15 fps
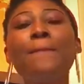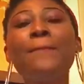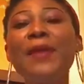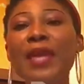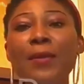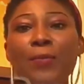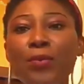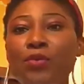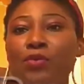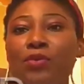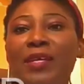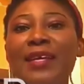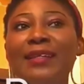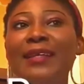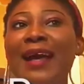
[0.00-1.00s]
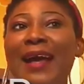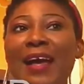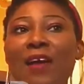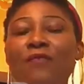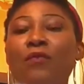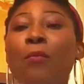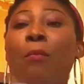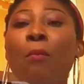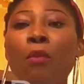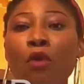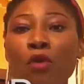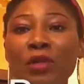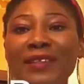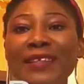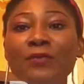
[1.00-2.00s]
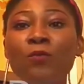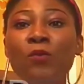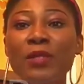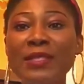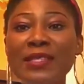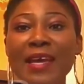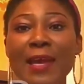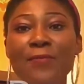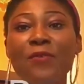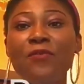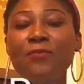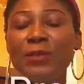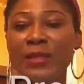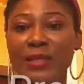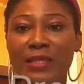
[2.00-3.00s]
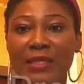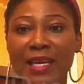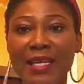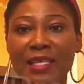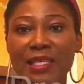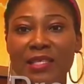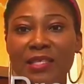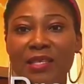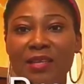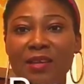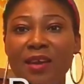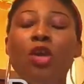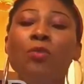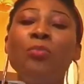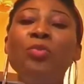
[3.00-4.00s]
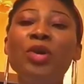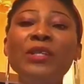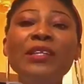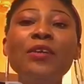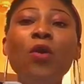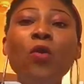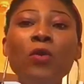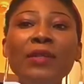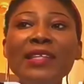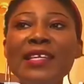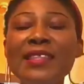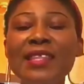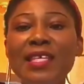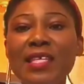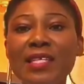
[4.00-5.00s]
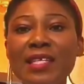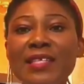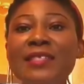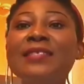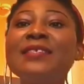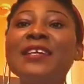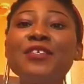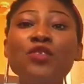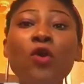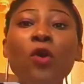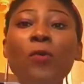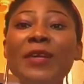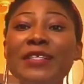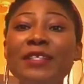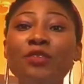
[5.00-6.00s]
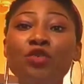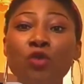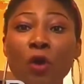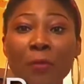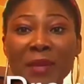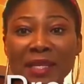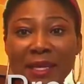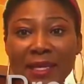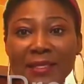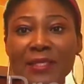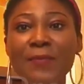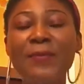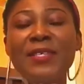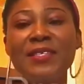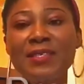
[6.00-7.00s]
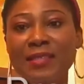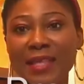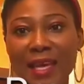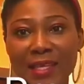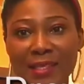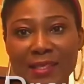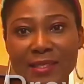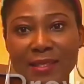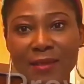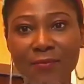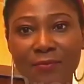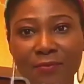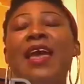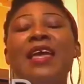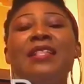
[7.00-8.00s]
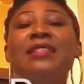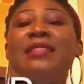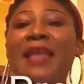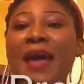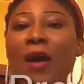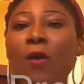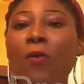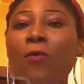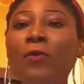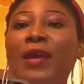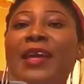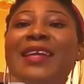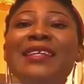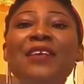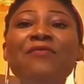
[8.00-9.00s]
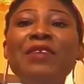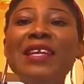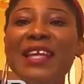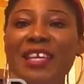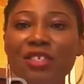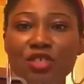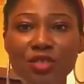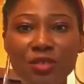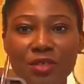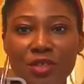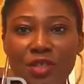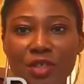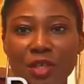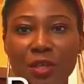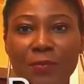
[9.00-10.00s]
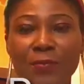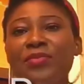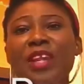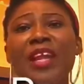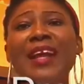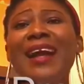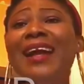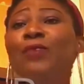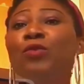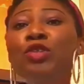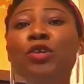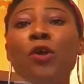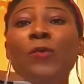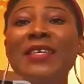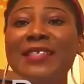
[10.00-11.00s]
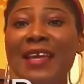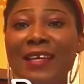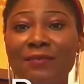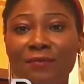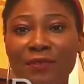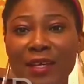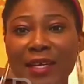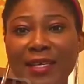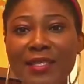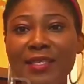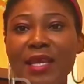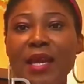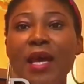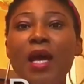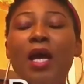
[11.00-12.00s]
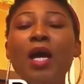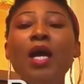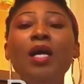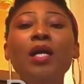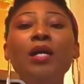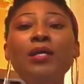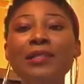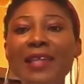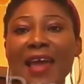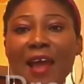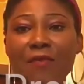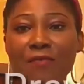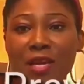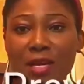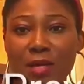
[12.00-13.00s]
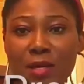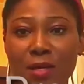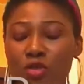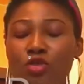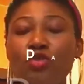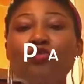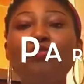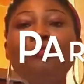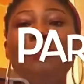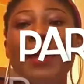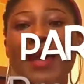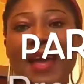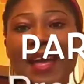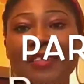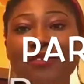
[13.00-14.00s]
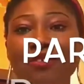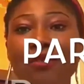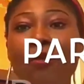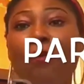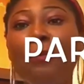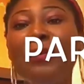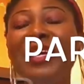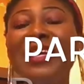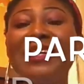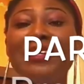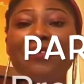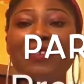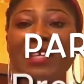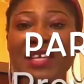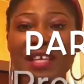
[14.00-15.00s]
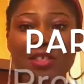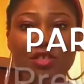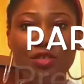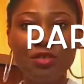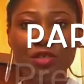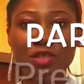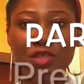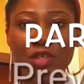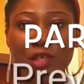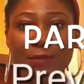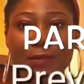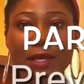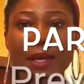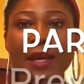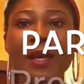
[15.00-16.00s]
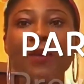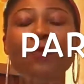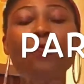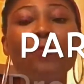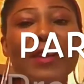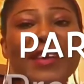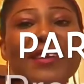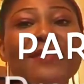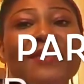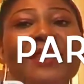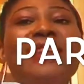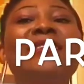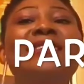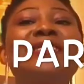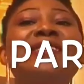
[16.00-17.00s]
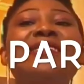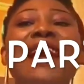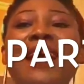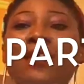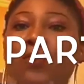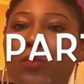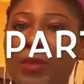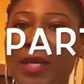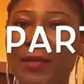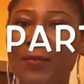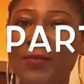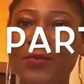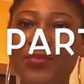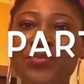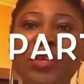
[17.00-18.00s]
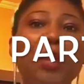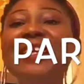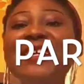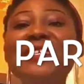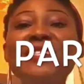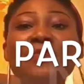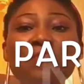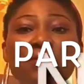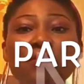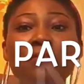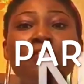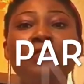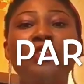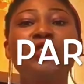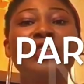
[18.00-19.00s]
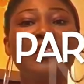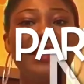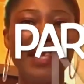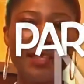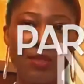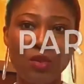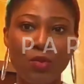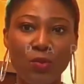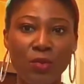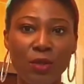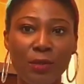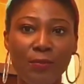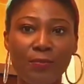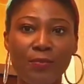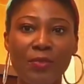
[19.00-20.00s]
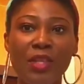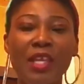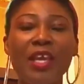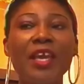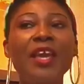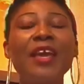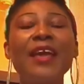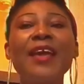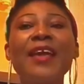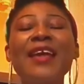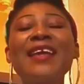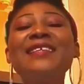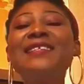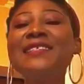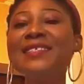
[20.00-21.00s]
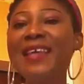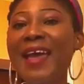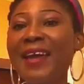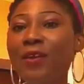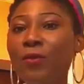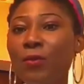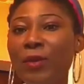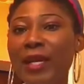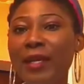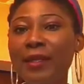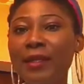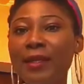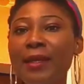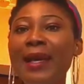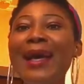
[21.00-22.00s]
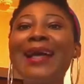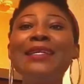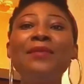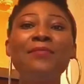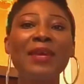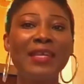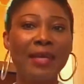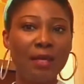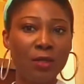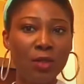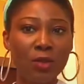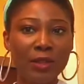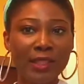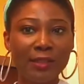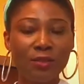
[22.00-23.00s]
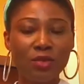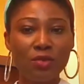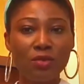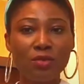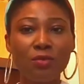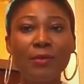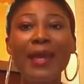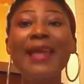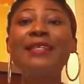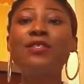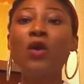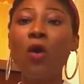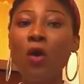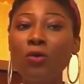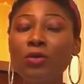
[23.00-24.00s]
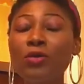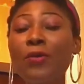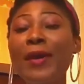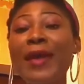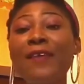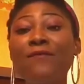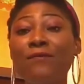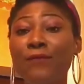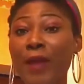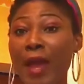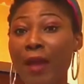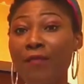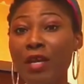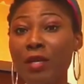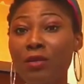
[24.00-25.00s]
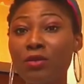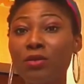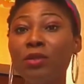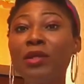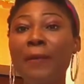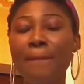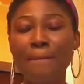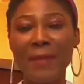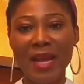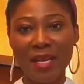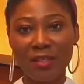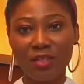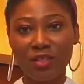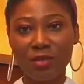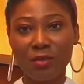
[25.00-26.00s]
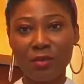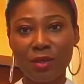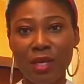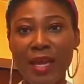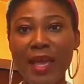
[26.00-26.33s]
People can have more than one type of personality, but the only thing is there's always a dominant personality. Now, in a relationship, I would always advise a choleric to merge or be in a relationship with a sanguine. Let's move to the next one. A sanguine and a melancholic too is also a very good match.